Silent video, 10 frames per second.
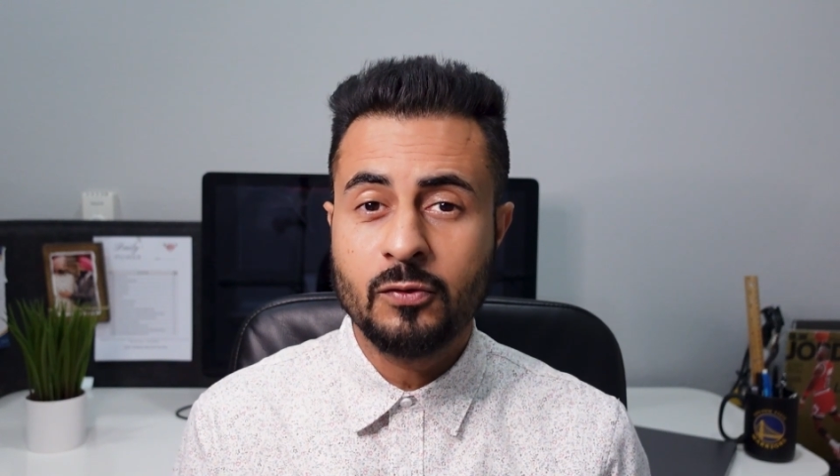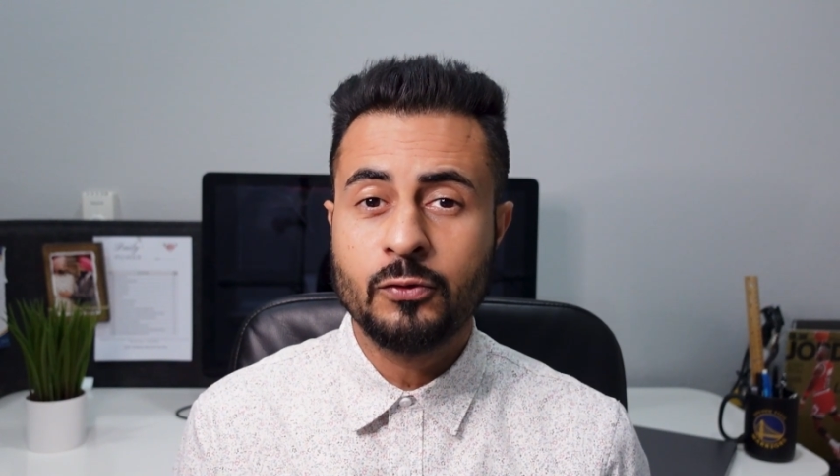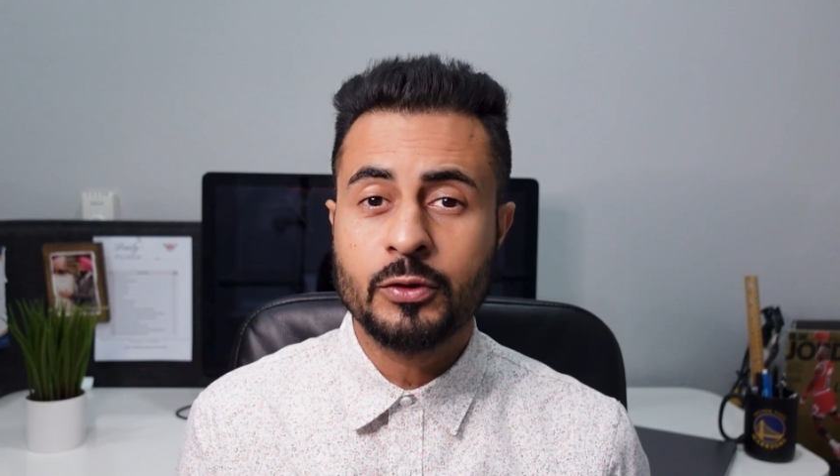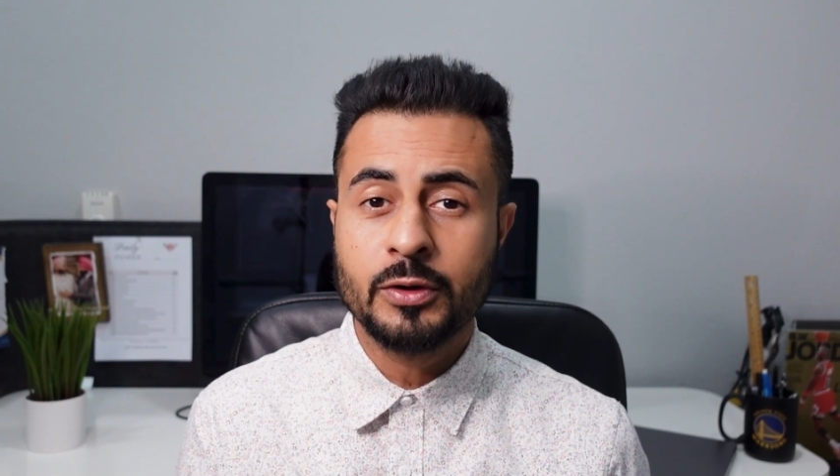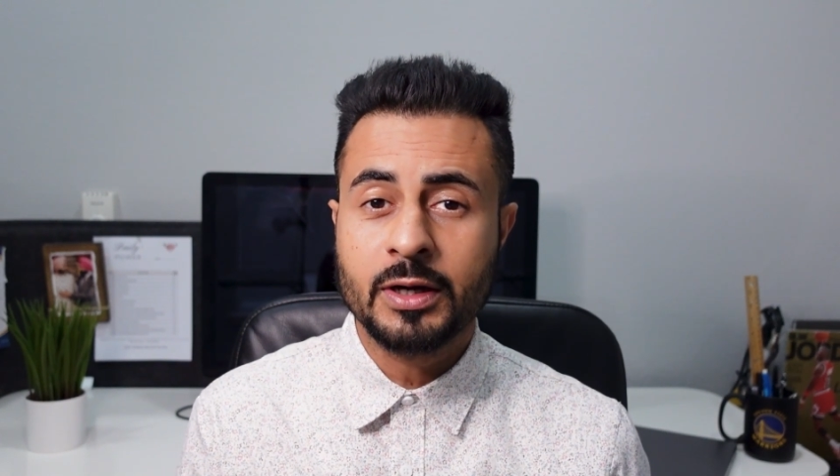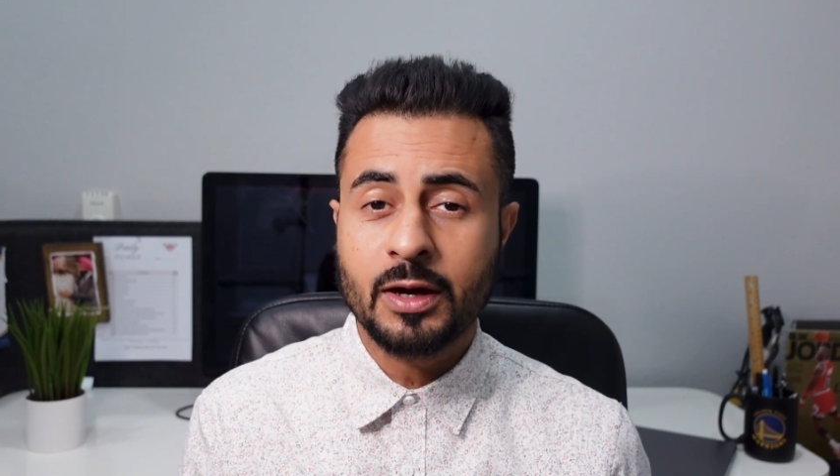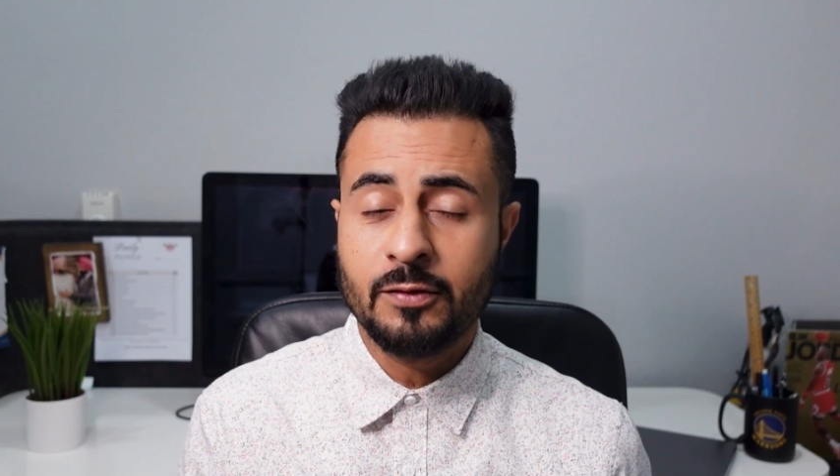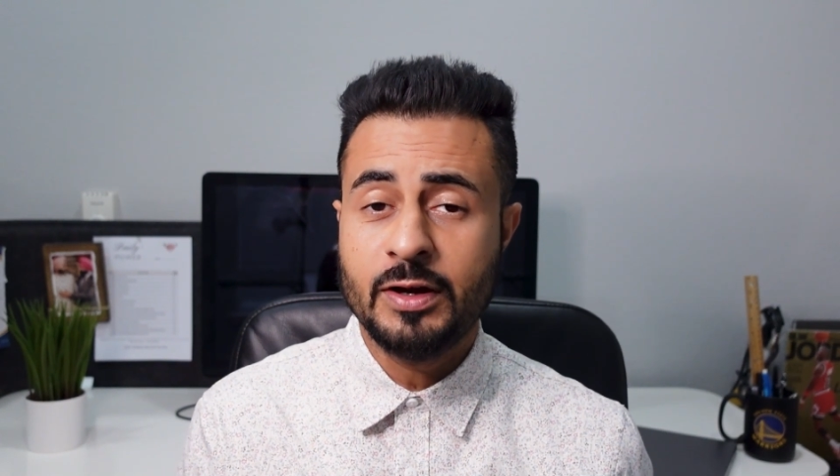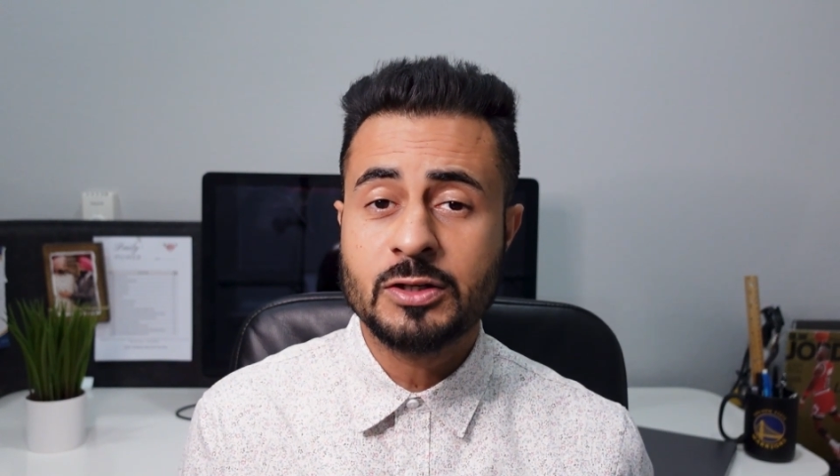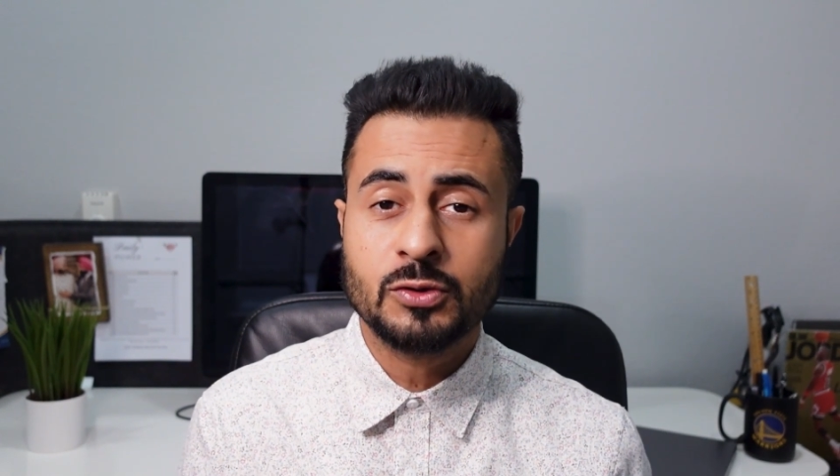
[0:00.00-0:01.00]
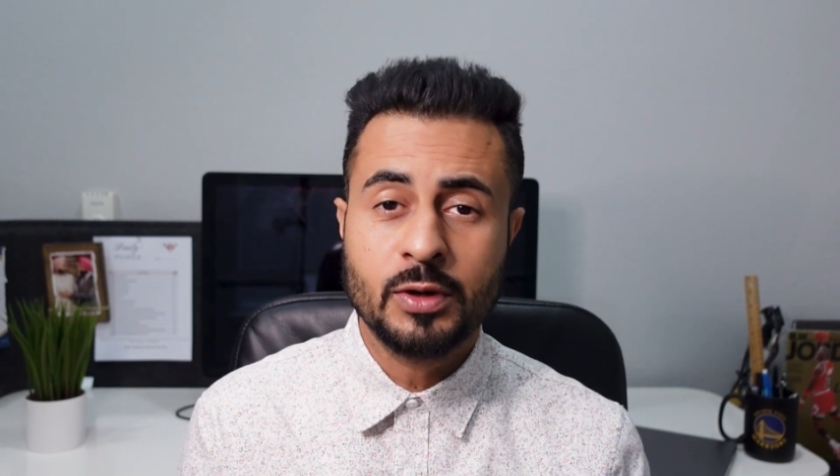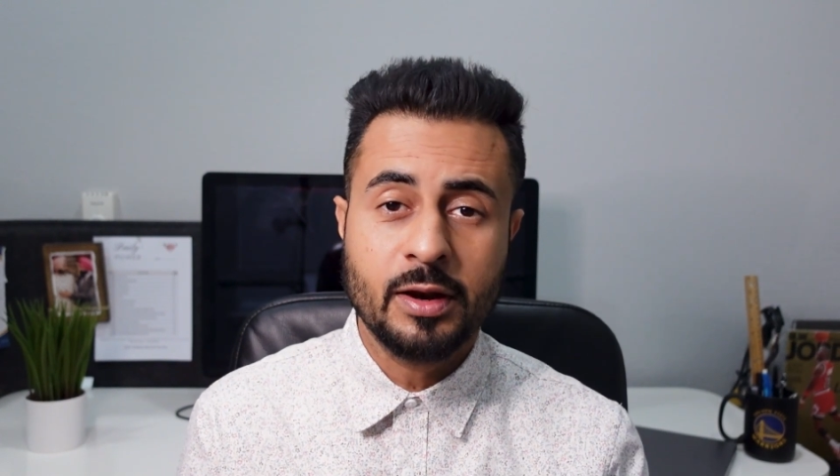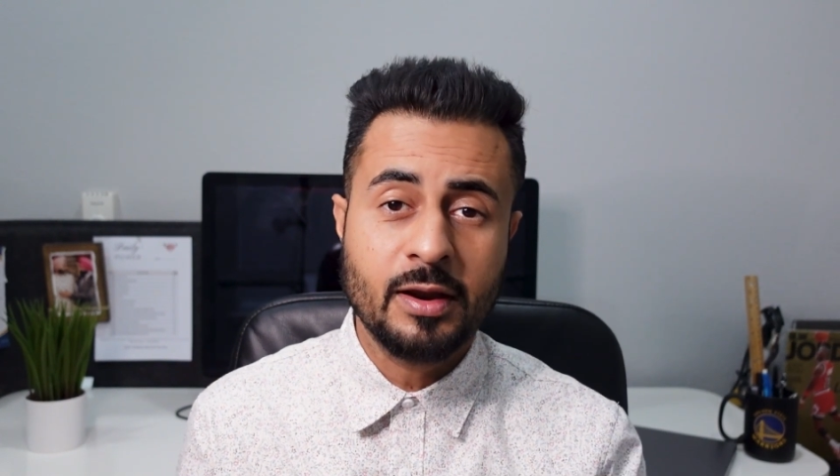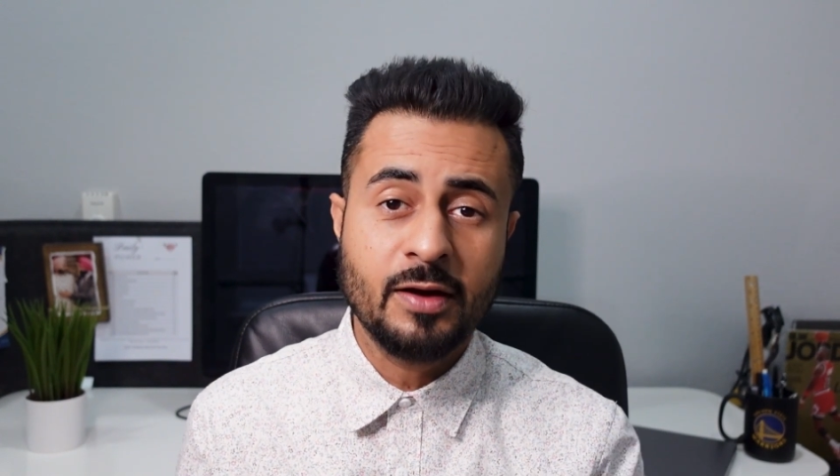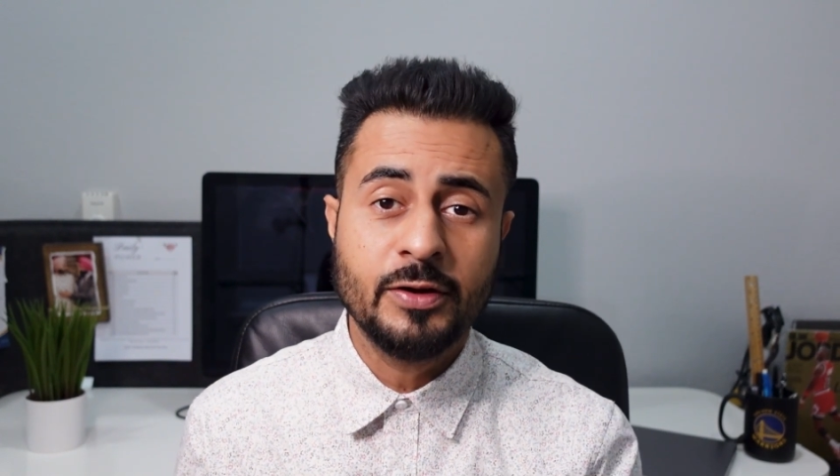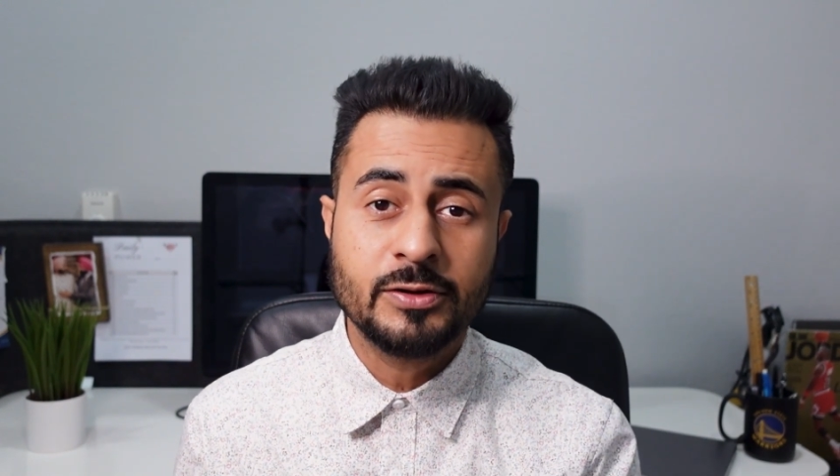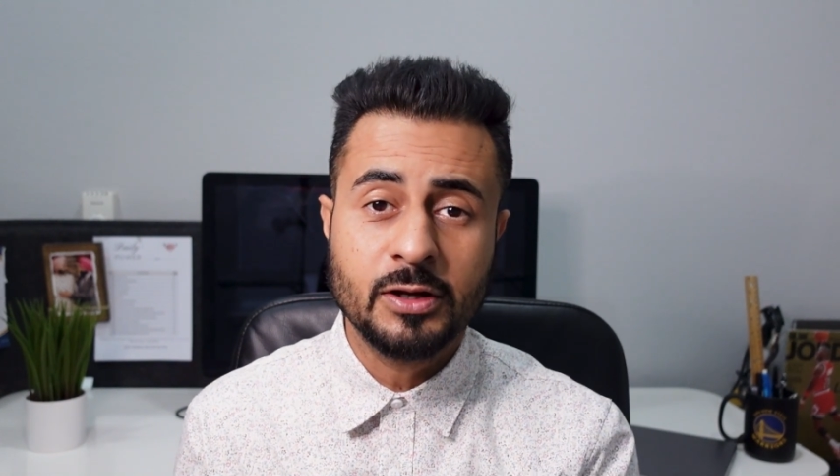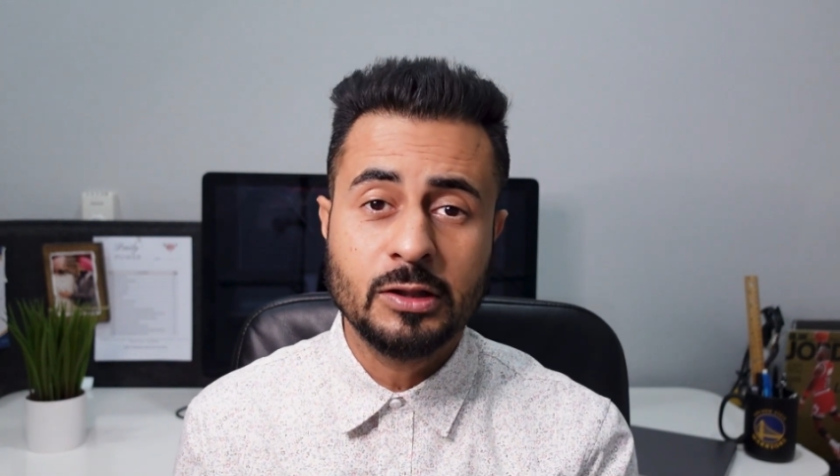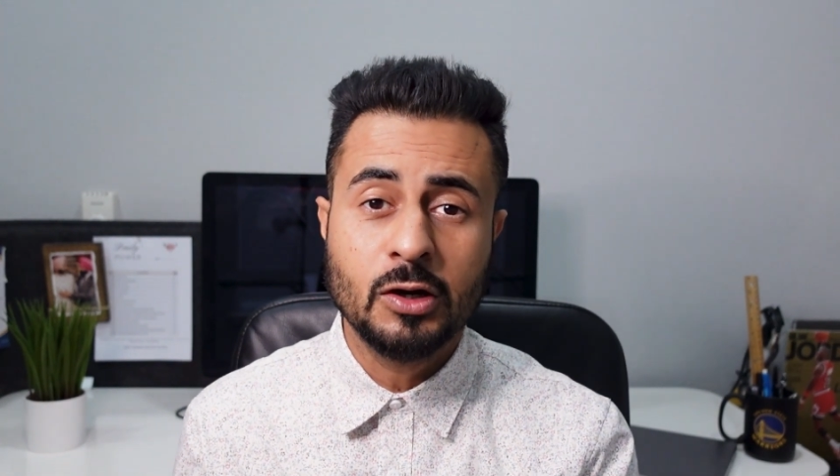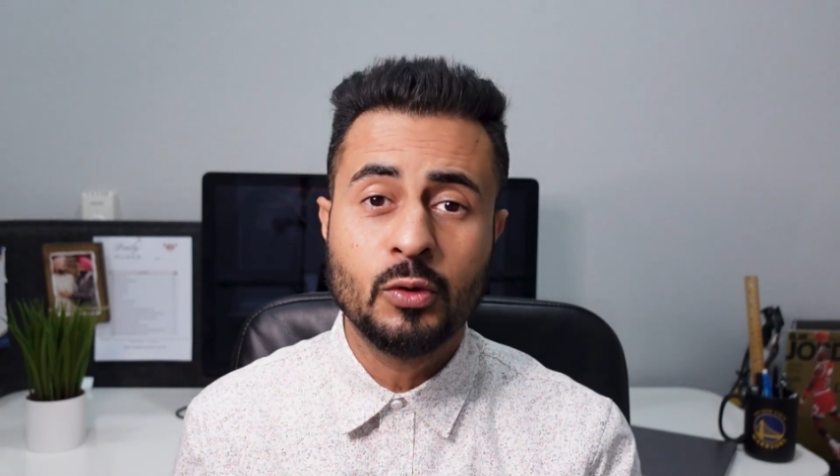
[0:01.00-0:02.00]
for a conventional and an
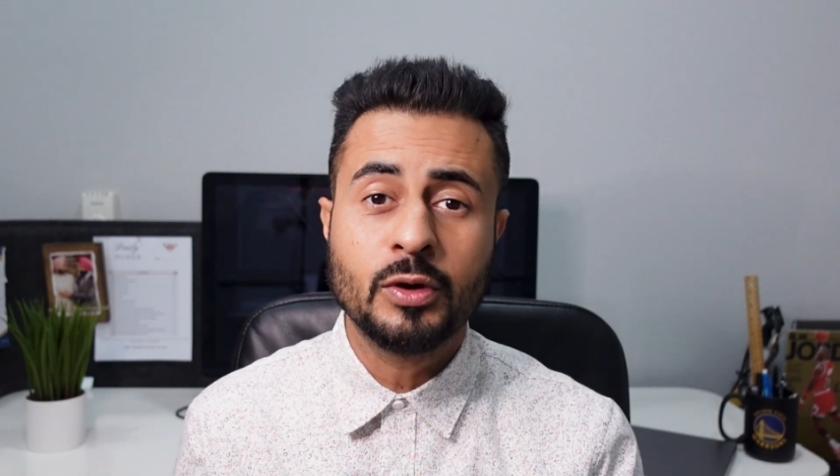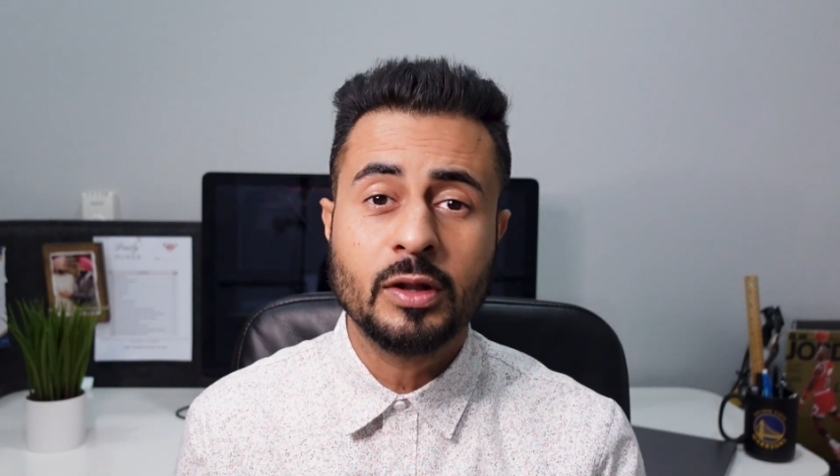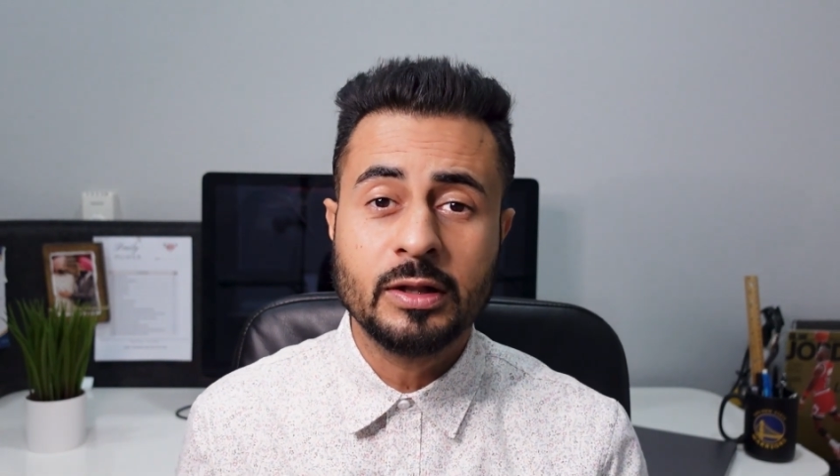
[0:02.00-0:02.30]
FHA loan,